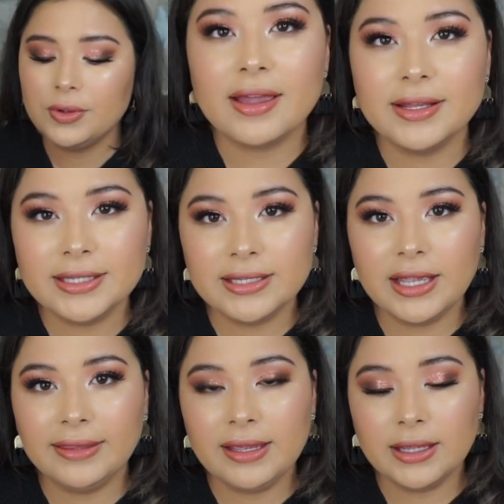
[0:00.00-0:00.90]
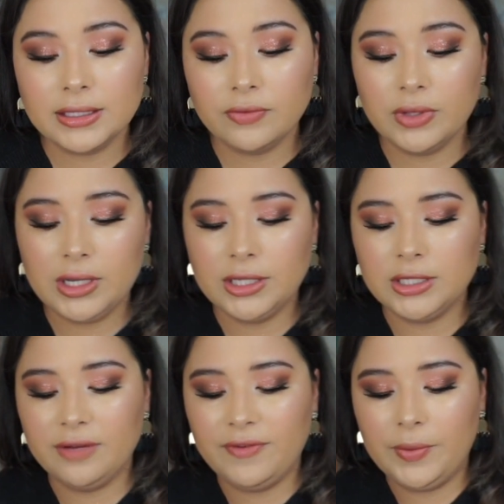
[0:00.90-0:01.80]
And honestly, I think it's a really good
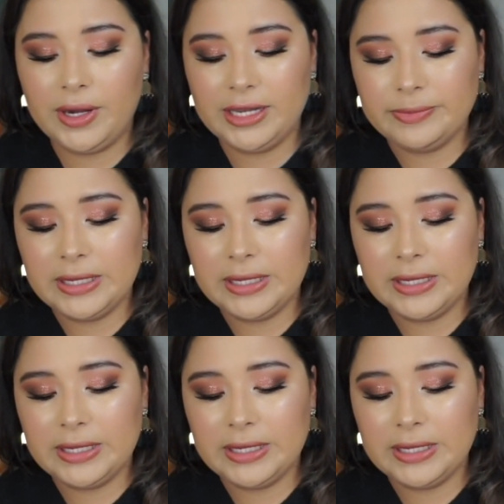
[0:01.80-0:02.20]
deal for what it is,